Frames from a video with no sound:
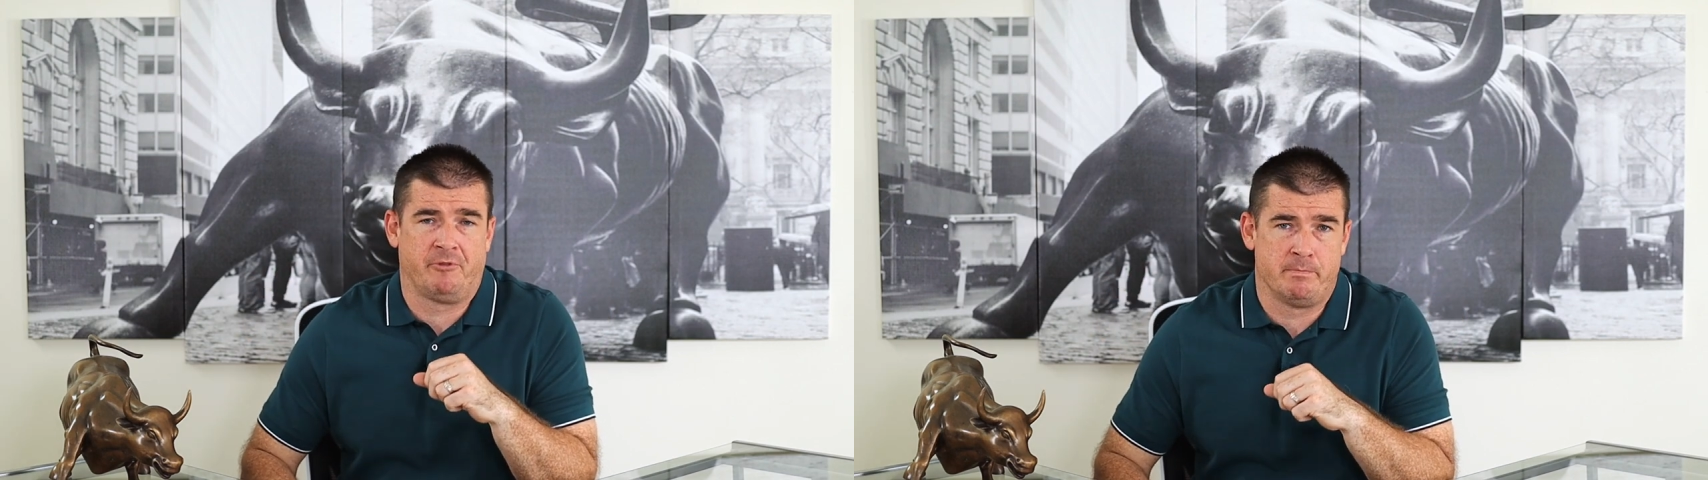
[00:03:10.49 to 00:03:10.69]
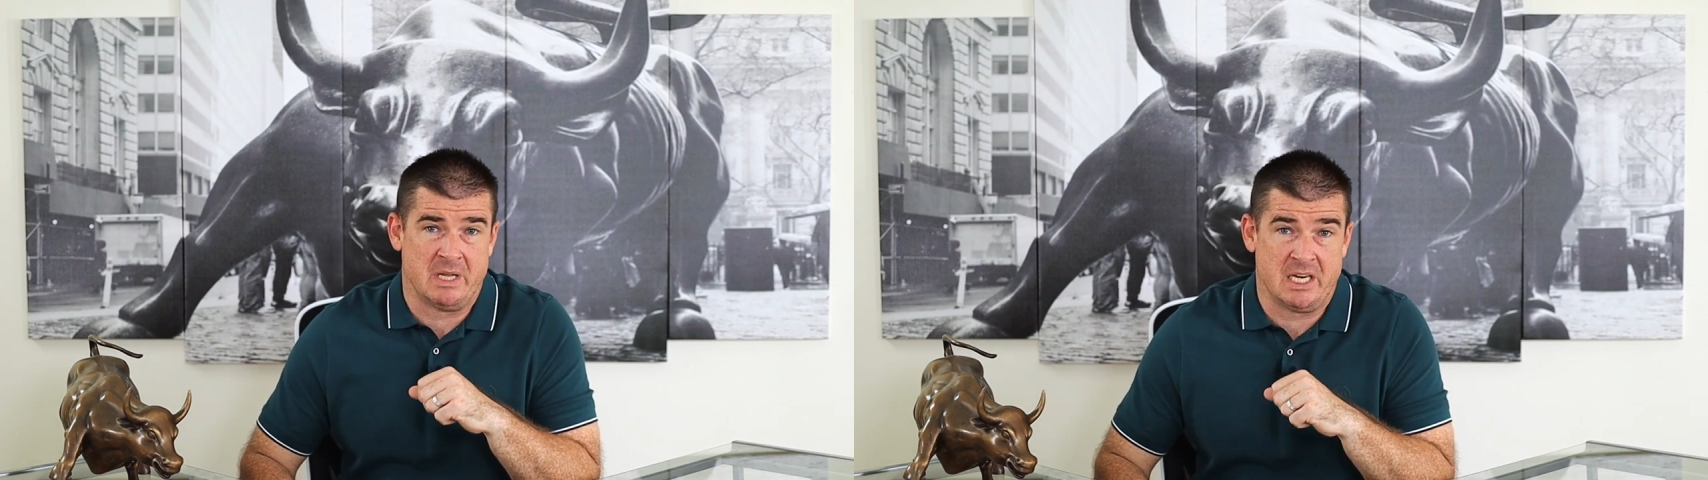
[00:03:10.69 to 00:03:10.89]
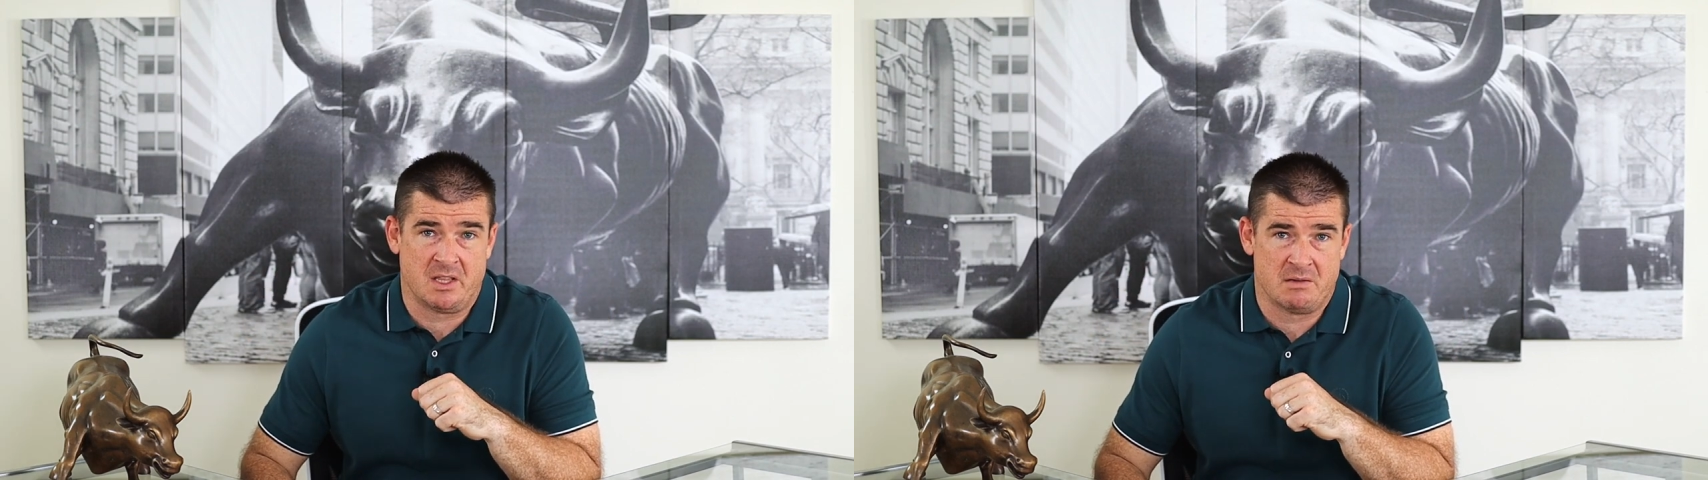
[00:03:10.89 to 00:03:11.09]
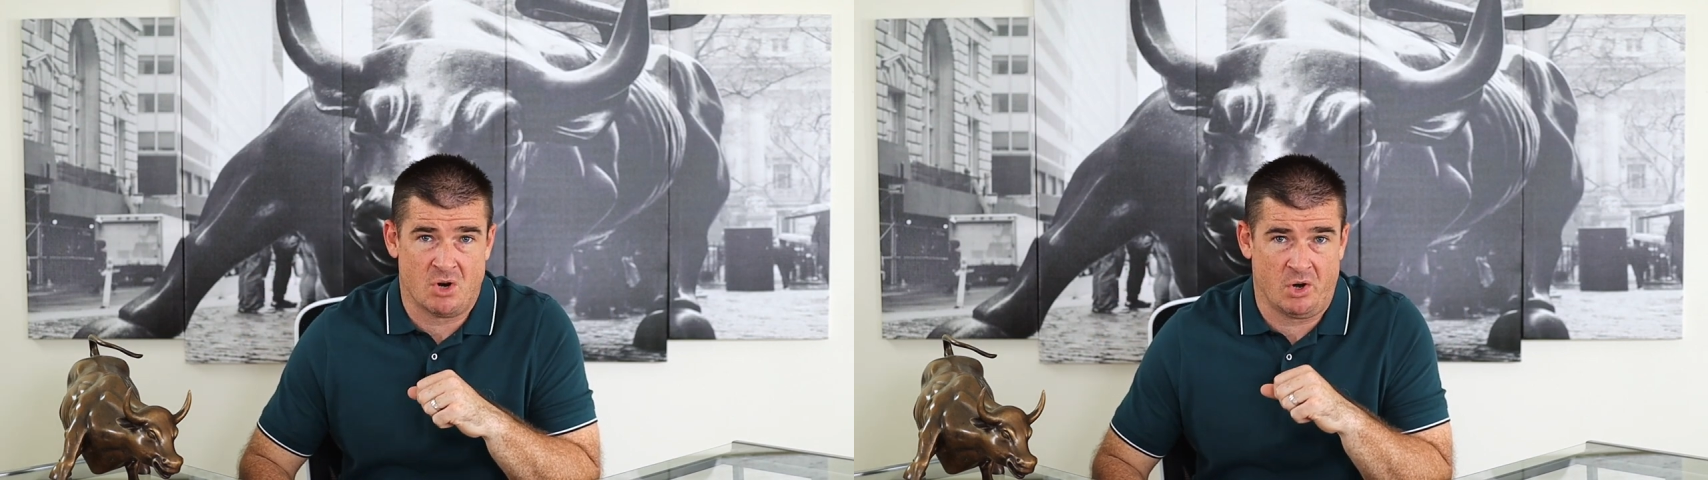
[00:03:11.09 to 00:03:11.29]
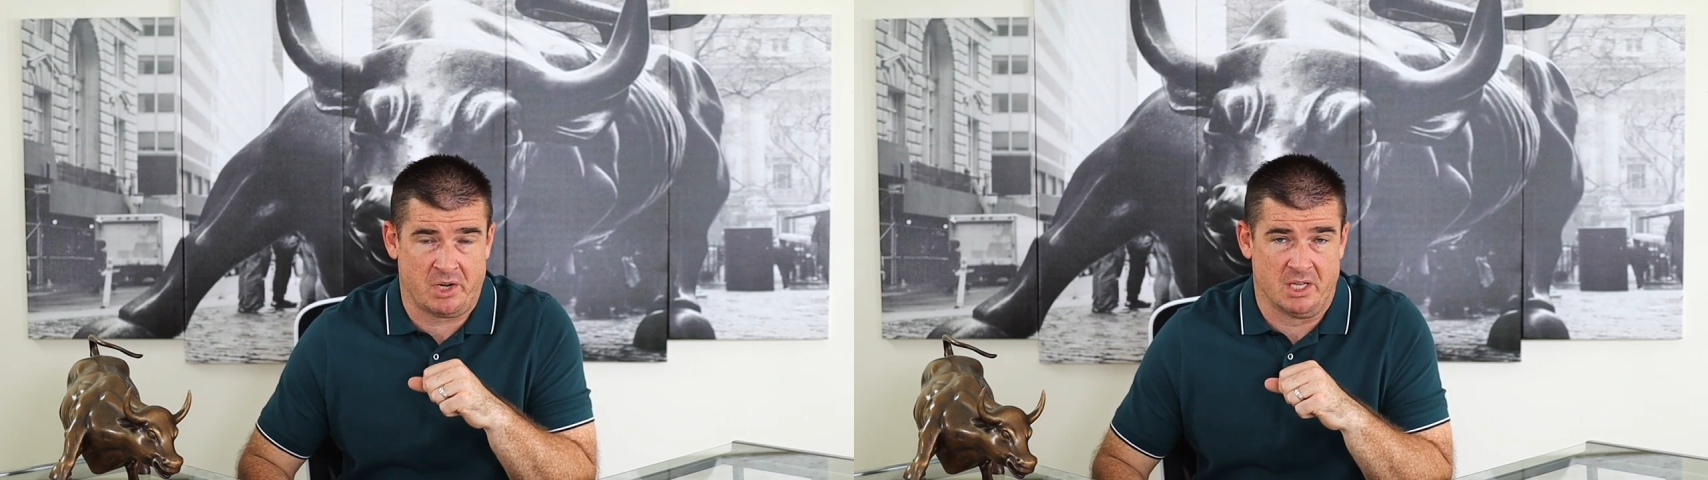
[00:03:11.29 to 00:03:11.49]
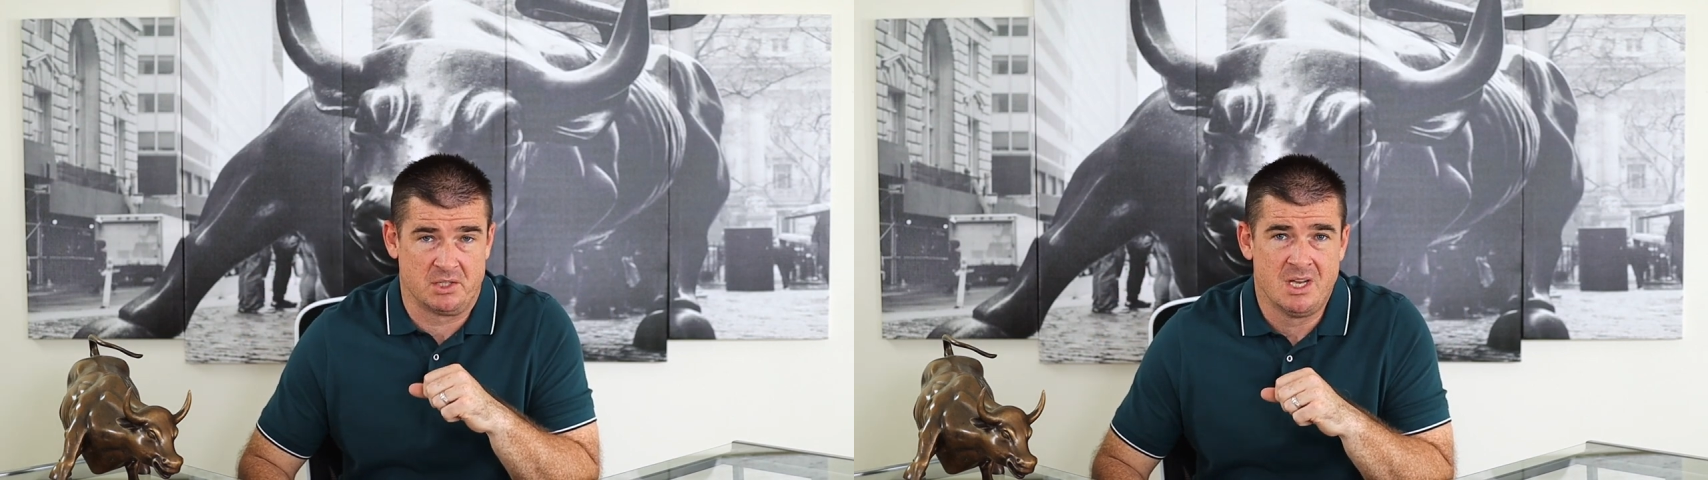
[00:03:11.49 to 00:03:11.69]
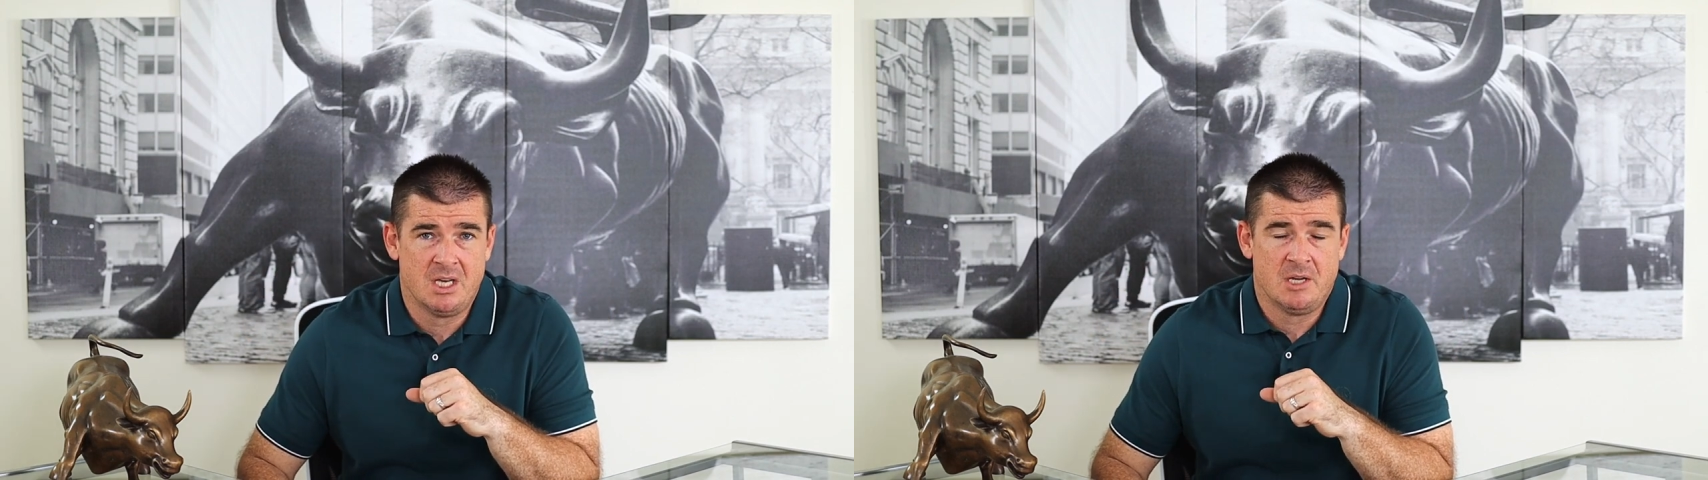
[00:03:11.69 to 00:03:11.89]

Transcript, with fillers: for beating the market.